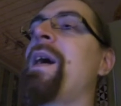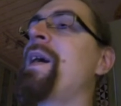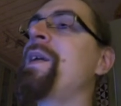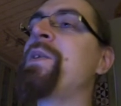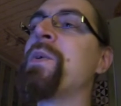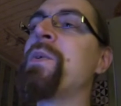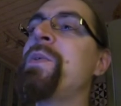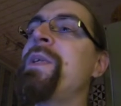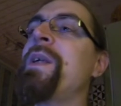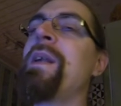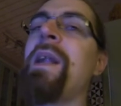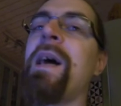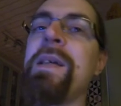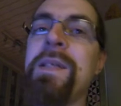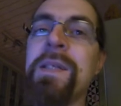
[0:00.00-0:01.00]
don't really
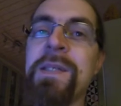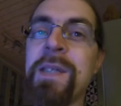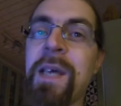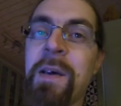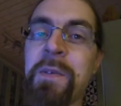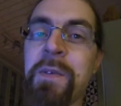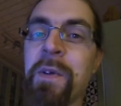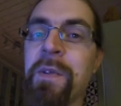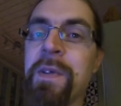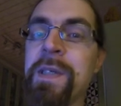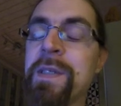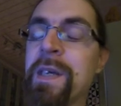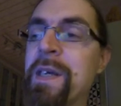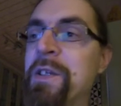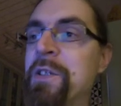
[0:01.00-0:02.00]
like the sound of
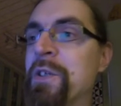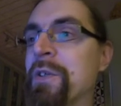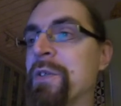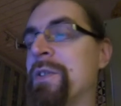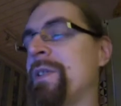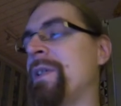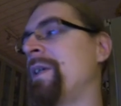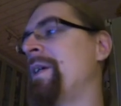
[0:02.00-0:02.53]
these engines.